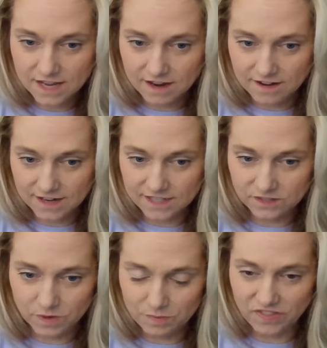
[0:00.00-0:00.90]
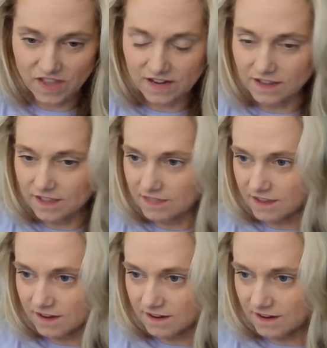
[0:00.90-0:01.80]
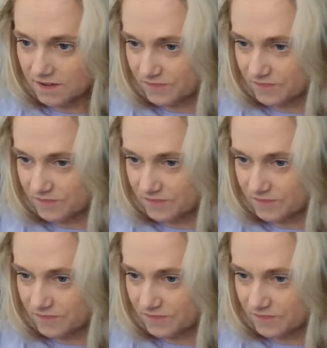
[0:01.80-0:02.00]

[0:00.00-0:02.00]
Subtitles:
All right, so I'm going to put that in there.